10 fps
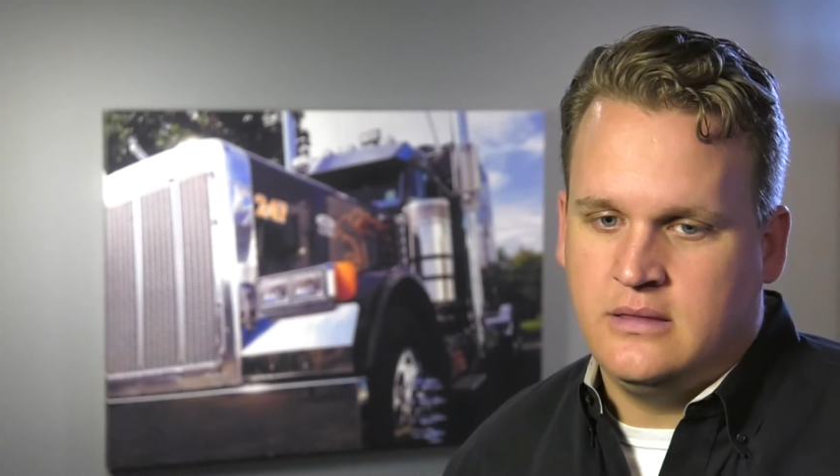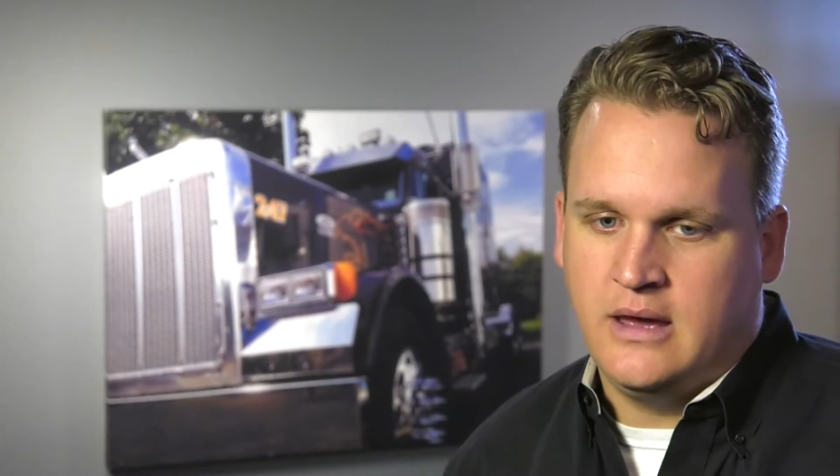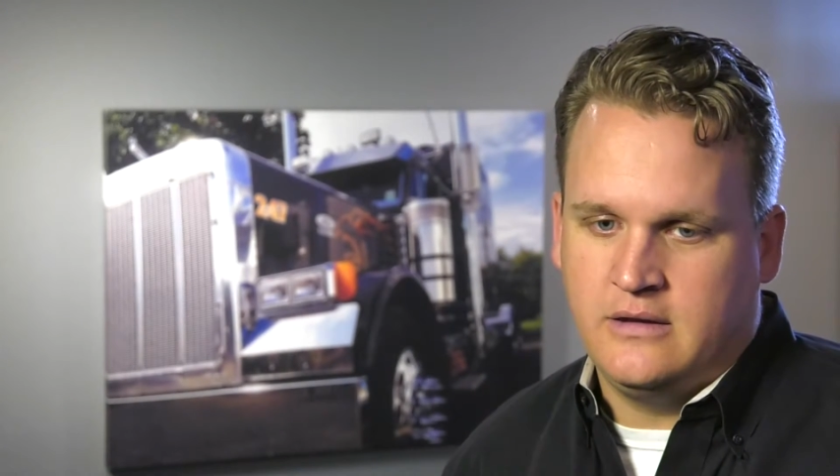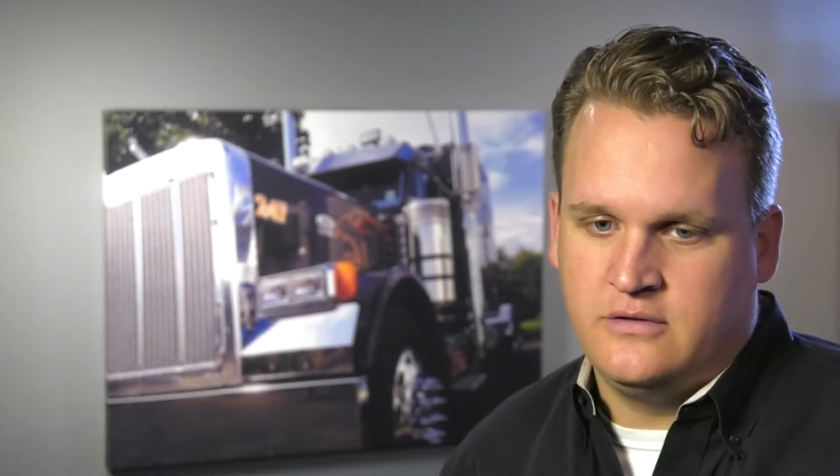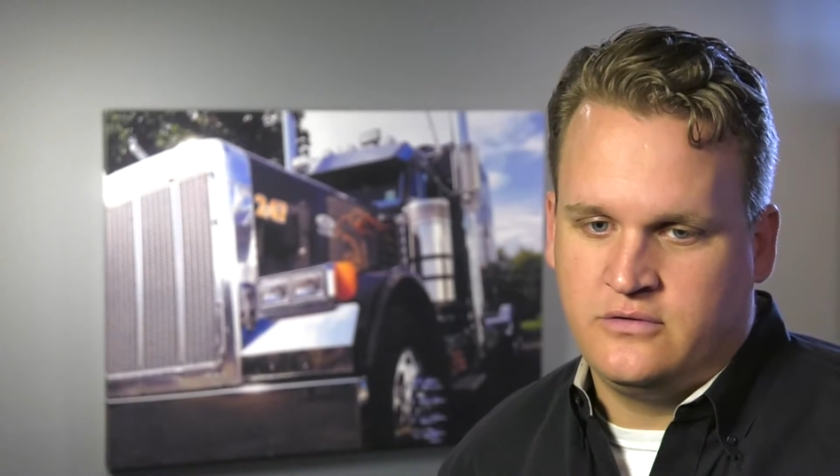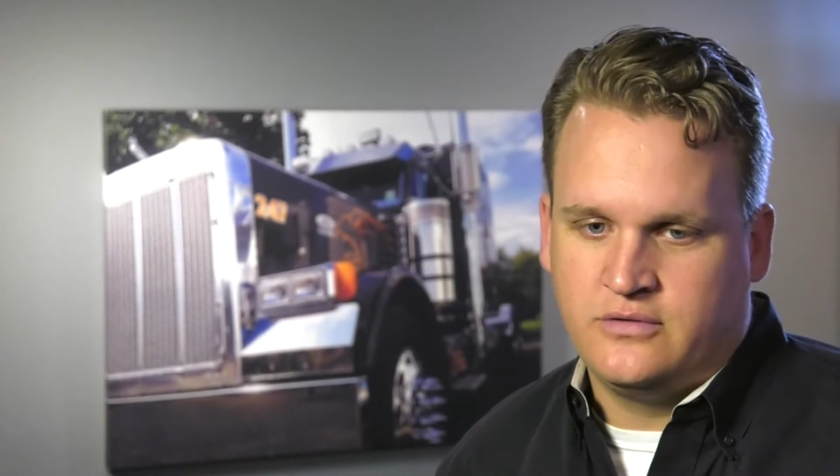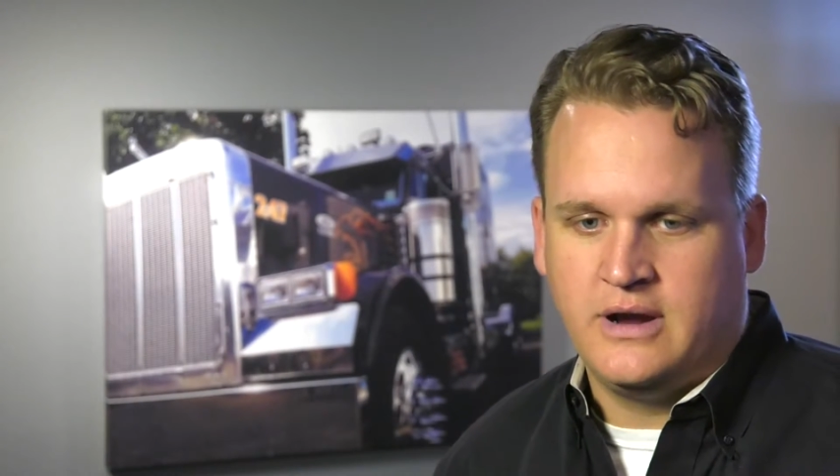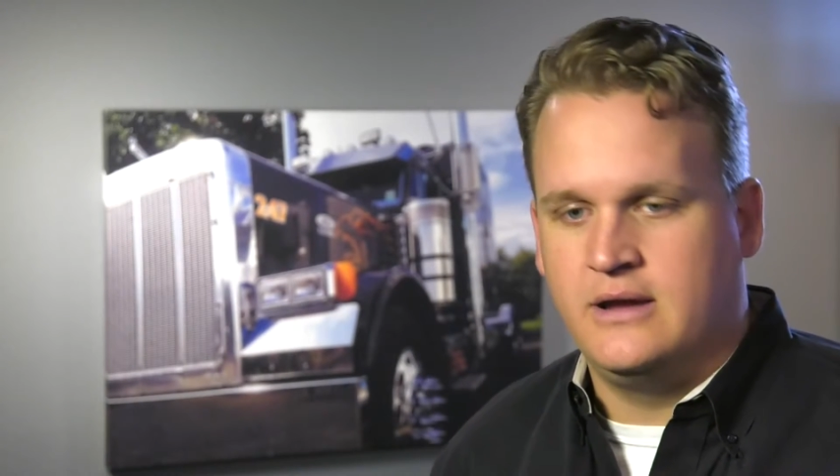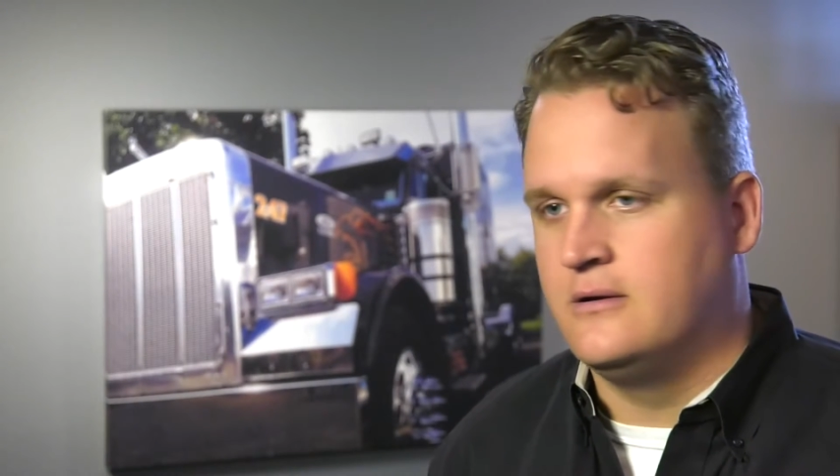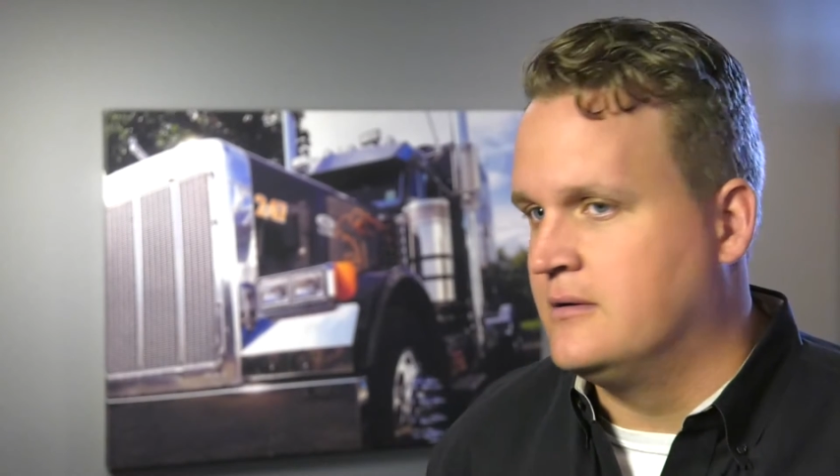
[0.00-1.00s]
that is
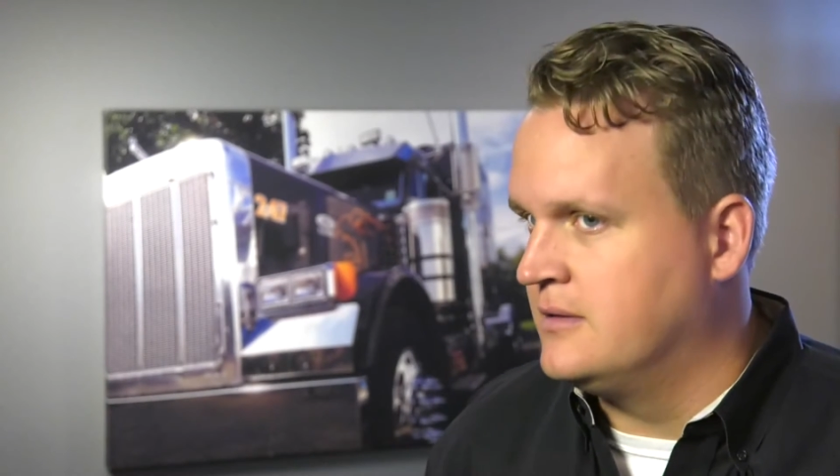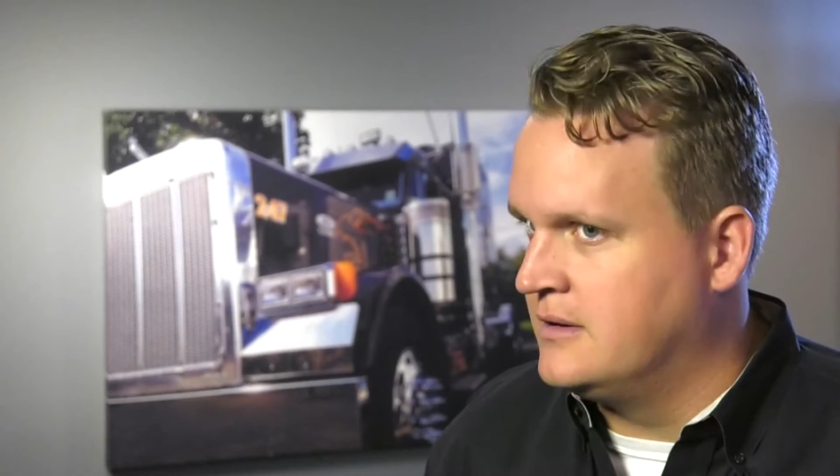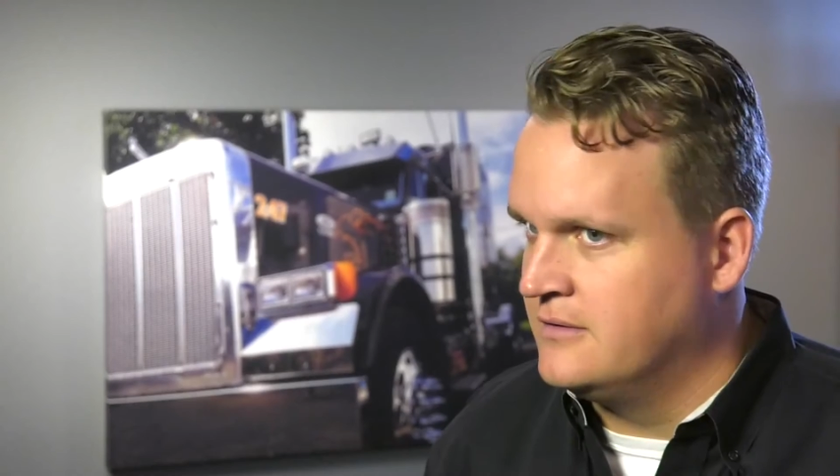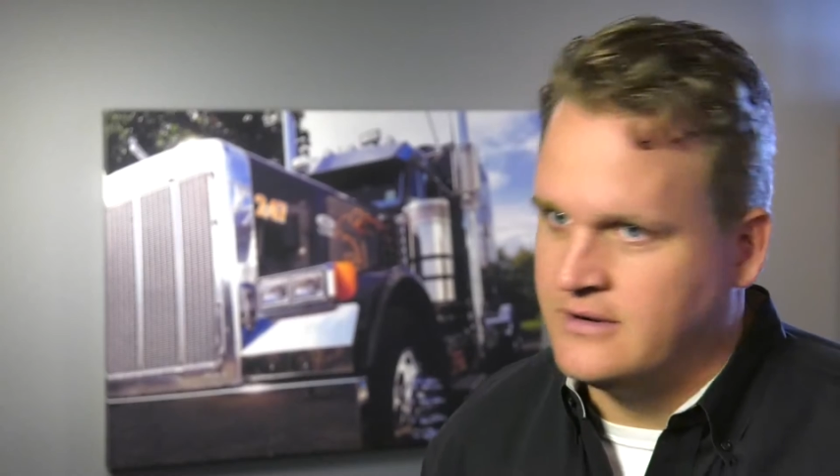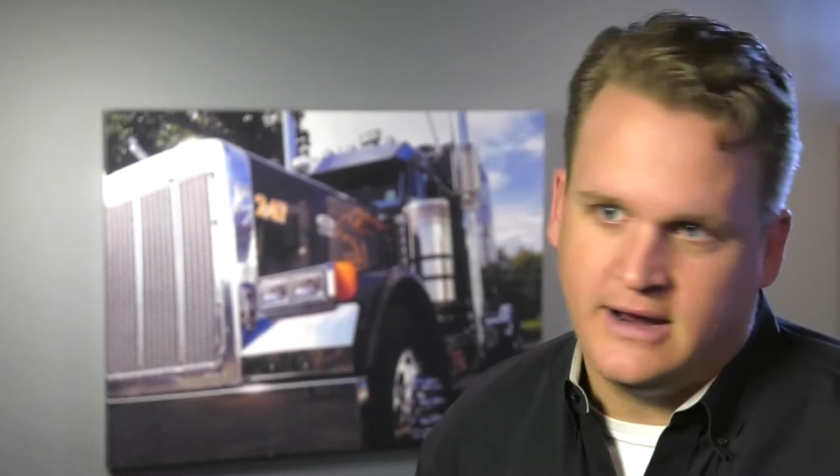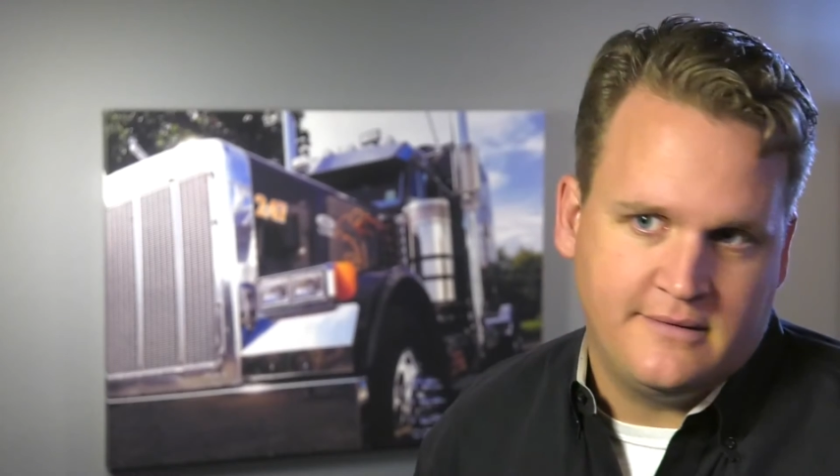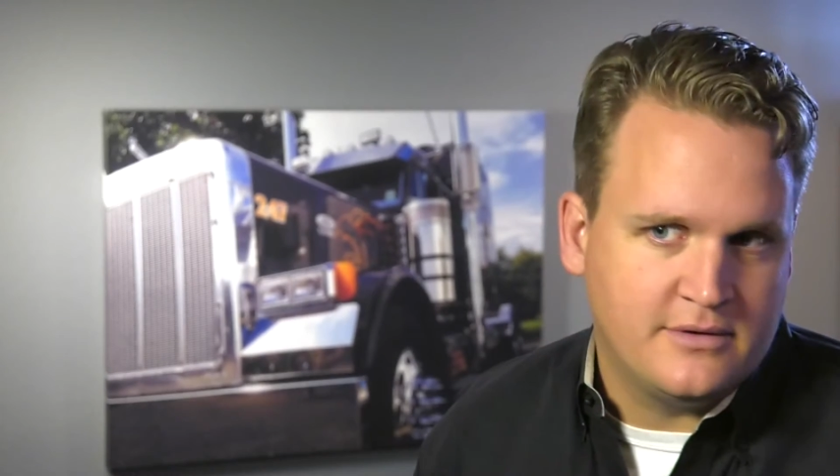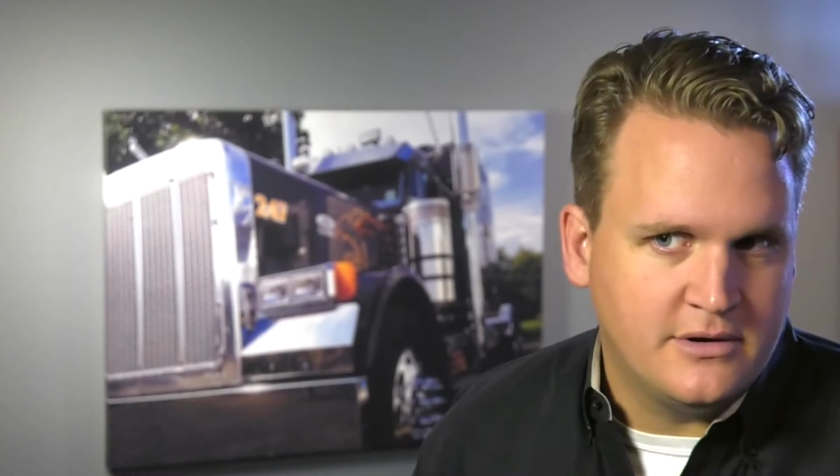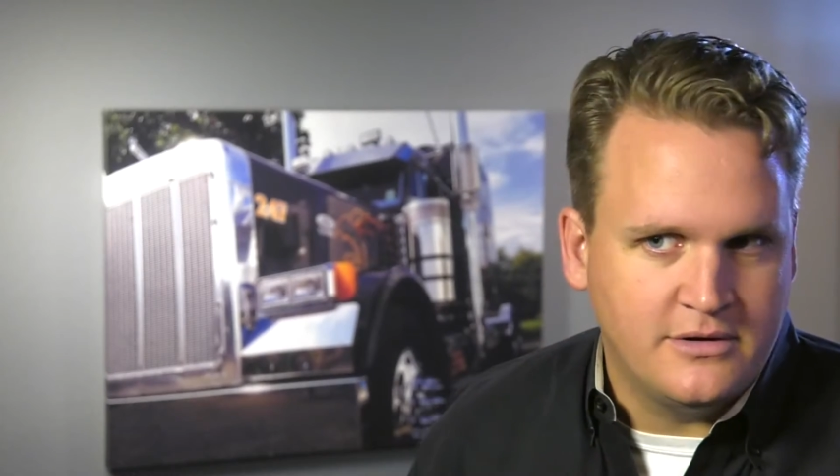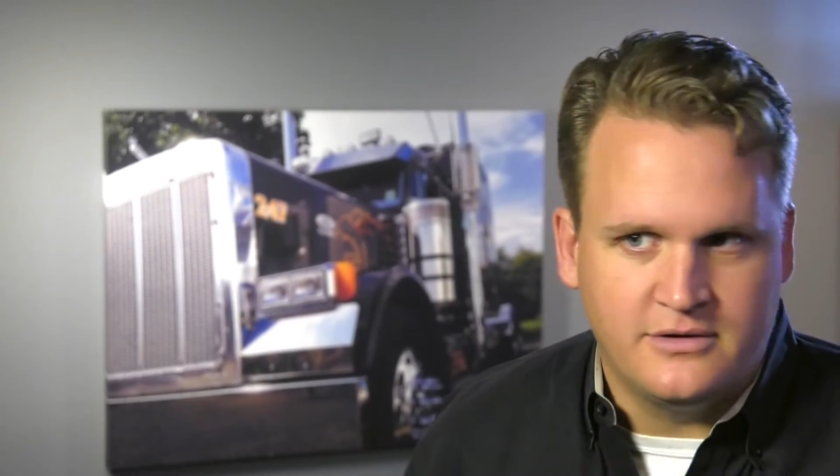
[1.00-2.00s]
greater than a
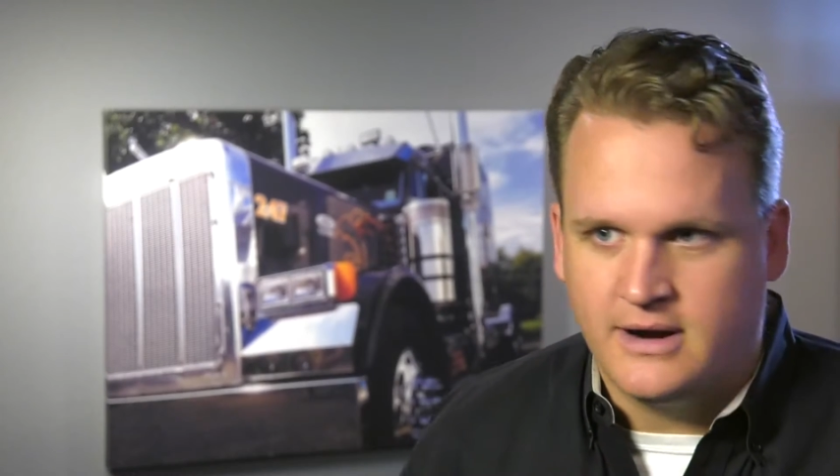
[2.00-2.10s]
driver,